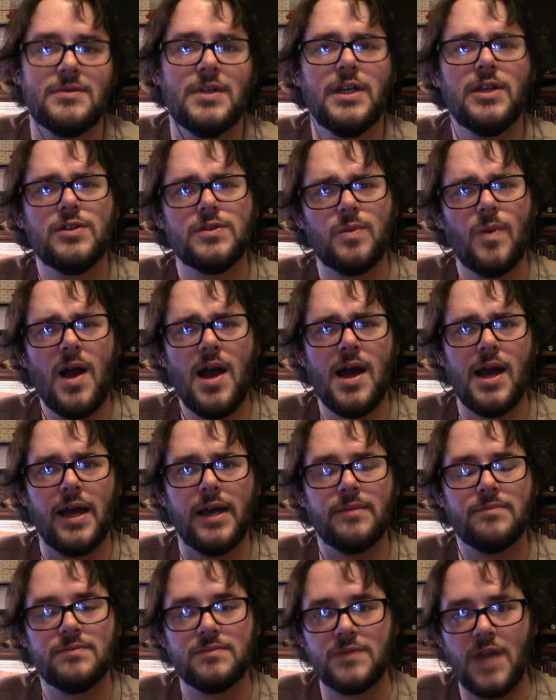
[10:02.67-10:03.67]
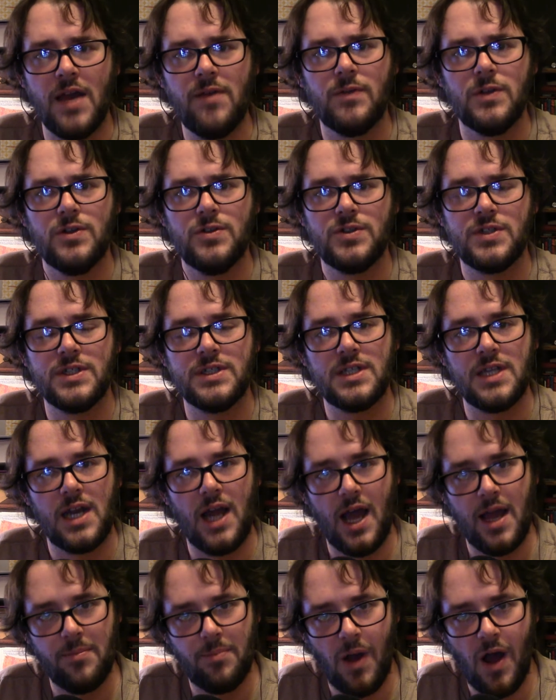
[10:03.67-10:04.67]
Here's why. Evolution's an
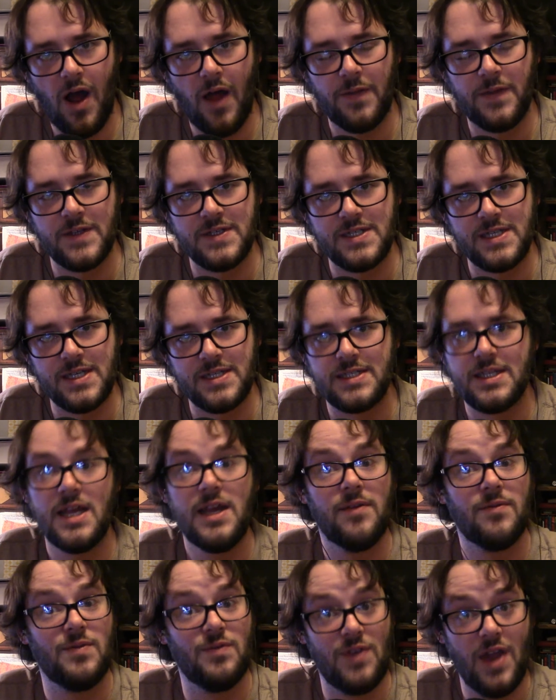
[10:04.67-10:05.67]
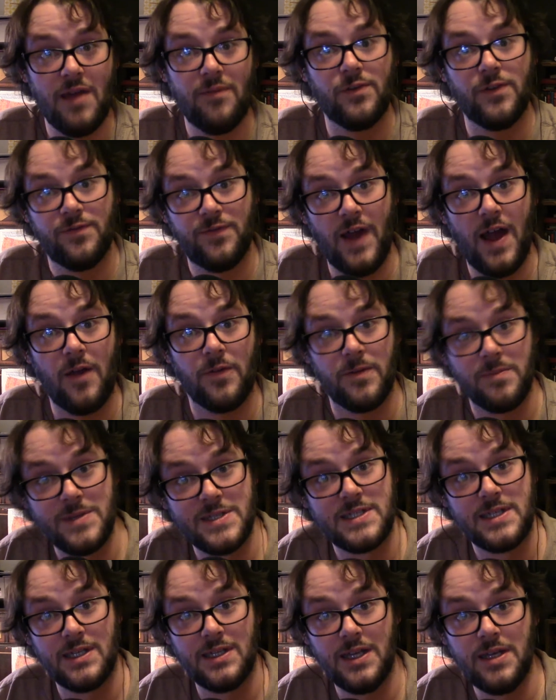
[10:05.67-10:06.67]
hypothesis. They have never found the
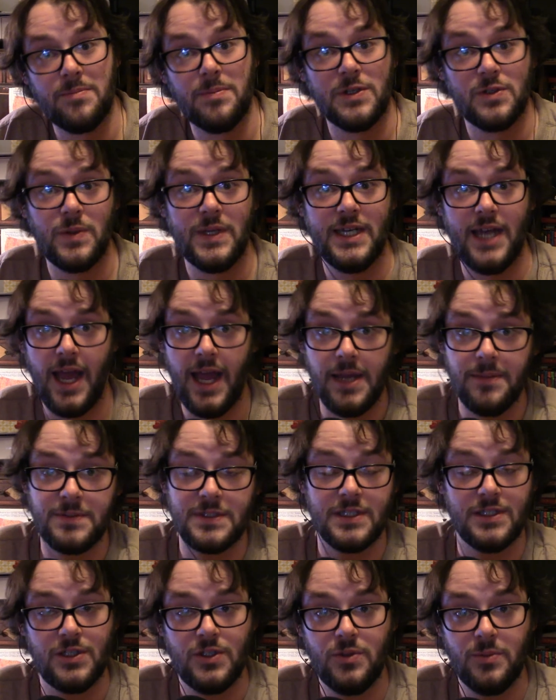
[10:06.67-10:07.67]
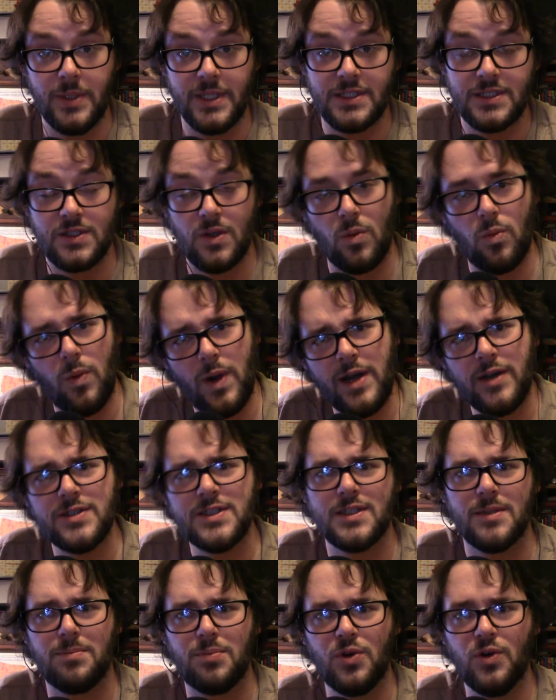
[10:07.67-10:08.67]
missing link between apes and humans. So
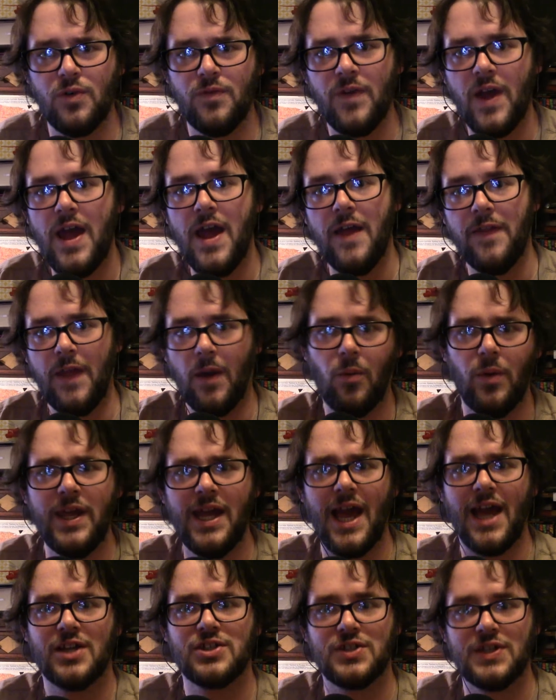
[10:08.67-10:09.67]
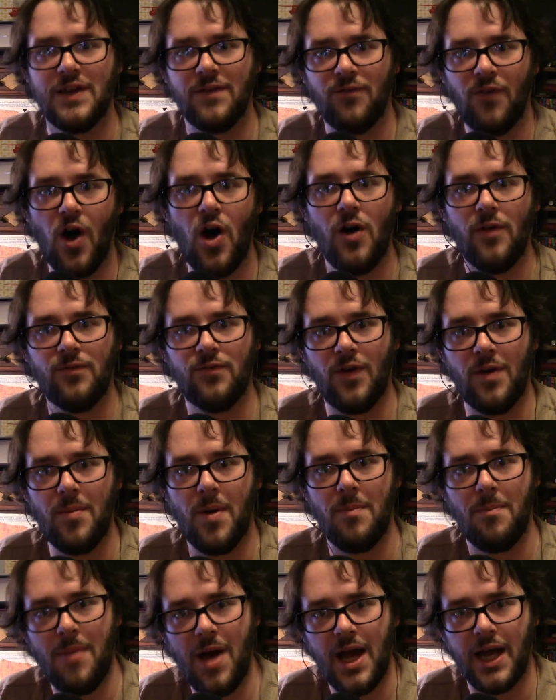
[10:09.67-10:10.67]
where's the proof that we actually evolved from
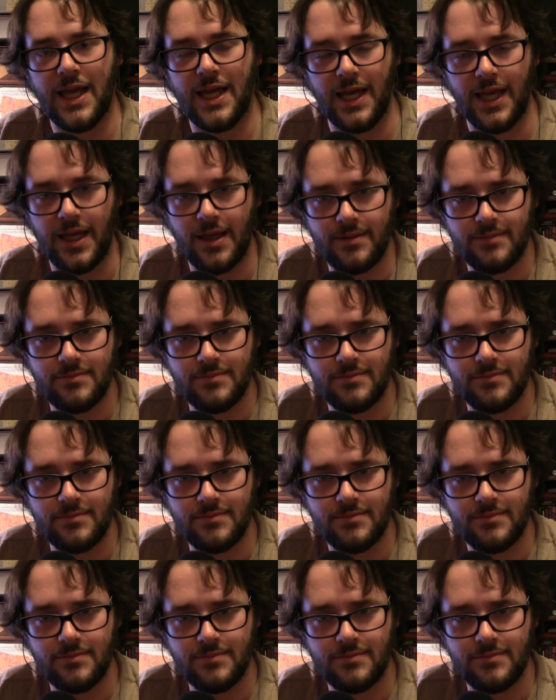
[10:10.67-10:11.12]
a monkey?